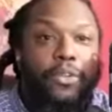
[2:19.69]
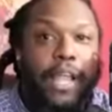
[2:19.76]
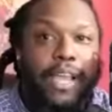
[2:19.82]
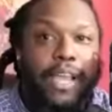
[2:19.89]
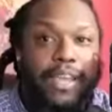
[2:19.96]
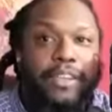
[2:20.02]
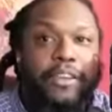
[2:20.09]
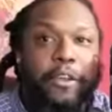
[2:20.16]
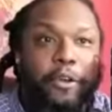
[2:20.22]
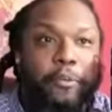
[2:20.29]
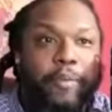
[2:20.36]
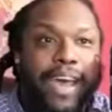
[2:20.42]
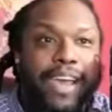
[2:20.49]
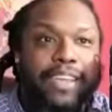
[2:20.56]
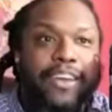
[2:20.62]
like in your
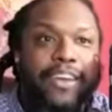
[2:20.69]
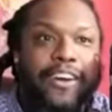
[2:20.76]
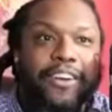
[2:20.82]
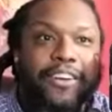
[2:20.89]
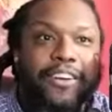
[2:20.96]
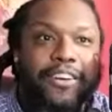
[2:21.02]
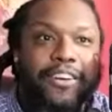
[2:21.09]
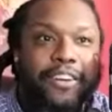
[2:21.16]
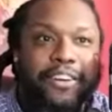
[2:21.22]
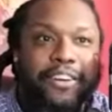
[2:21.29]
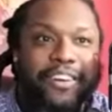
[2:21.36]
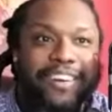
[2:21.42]
backyard, or